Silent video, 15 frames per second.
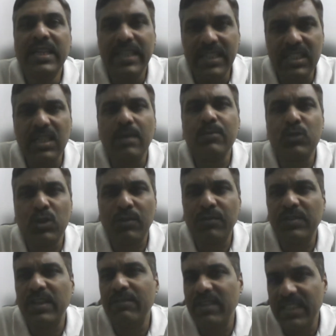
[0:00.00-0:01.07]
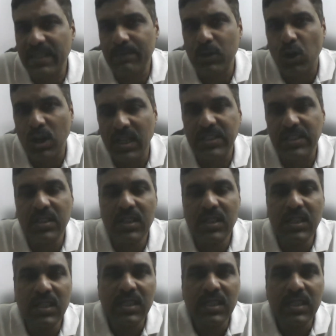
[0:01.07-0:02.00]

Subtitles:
in terms of giving them knowledge.